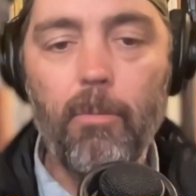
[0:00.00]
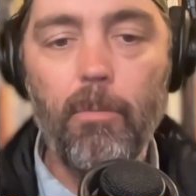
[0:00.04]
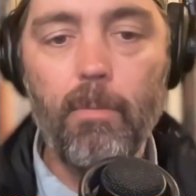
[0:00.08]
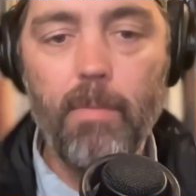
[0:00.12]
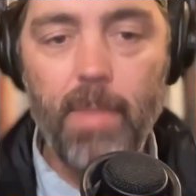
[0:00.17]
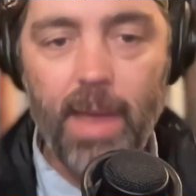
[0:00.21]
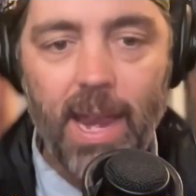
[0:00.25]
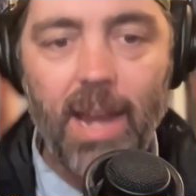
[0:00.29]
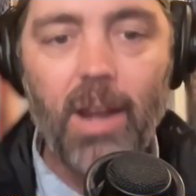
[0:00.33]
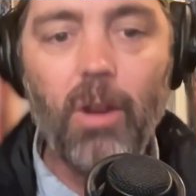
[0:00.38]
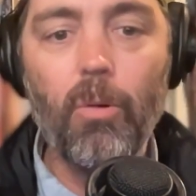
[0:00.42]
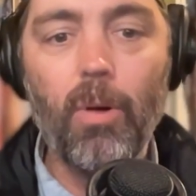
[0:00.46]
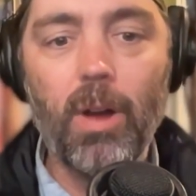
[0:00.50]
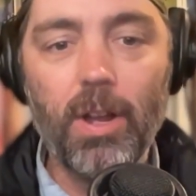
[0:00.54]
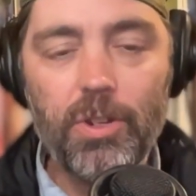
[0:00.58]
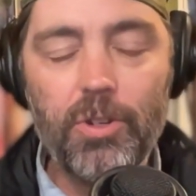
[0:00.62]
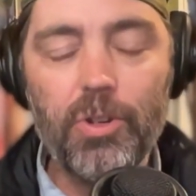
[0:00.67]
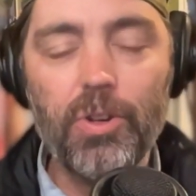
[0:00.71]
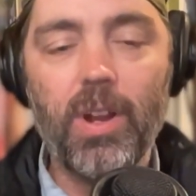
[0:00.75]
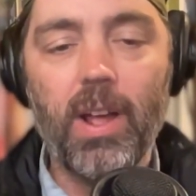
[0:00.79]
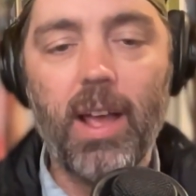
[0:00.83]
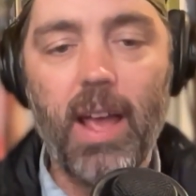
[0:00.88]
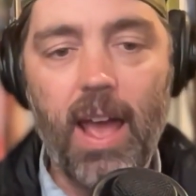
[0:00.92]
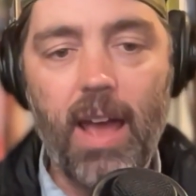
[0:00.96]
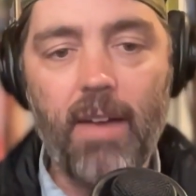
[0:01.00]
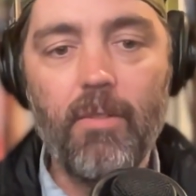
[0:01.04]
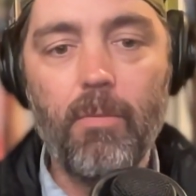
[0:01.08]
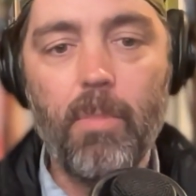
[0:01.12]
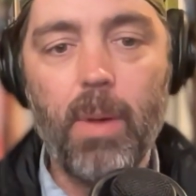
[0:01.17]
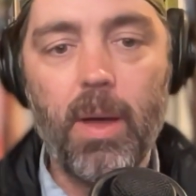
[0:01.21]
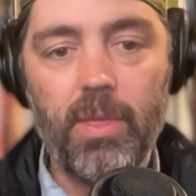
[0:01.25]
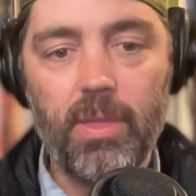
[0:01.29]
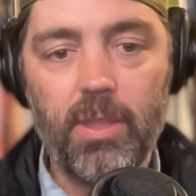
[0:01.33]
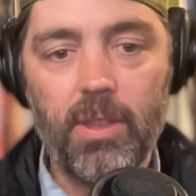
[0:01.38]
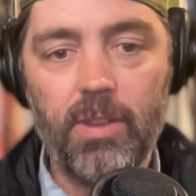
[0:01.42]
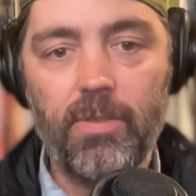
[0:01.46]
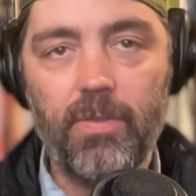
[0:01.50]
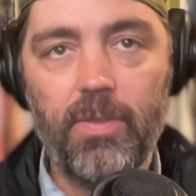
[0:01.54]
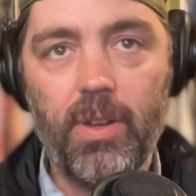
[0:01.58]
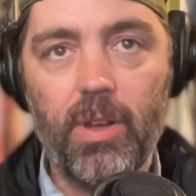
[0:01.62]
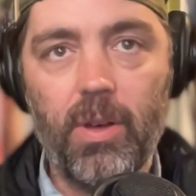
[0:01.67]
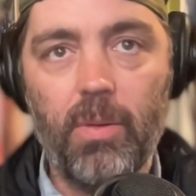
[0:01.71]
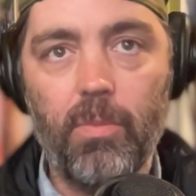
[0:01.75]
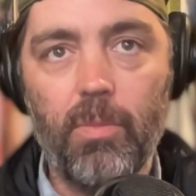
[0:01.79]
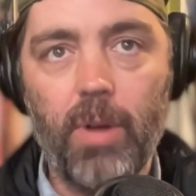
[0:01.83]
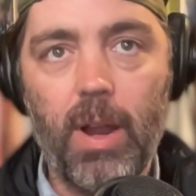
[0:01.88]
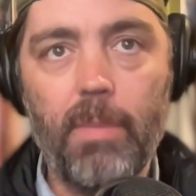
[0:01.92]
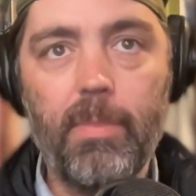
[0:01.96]
main question I have about this film,
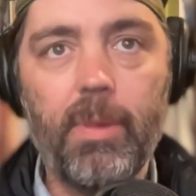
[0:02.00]
right?